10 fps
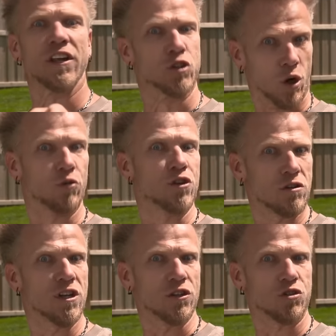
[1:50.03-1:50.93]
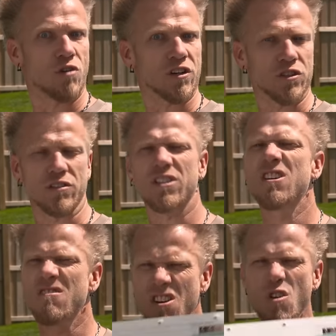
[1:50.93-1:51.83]
that don't think you need instructions,
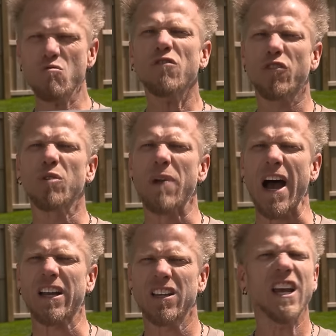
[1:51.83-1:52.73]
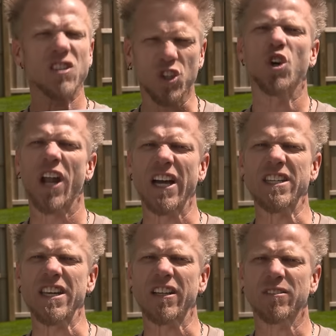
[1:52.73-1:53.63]
refer back. It's a good
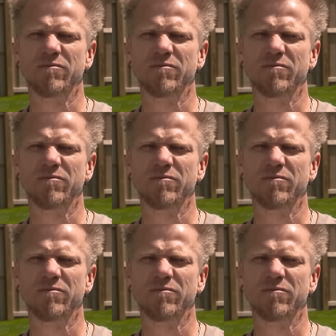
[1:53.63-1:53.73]
idea.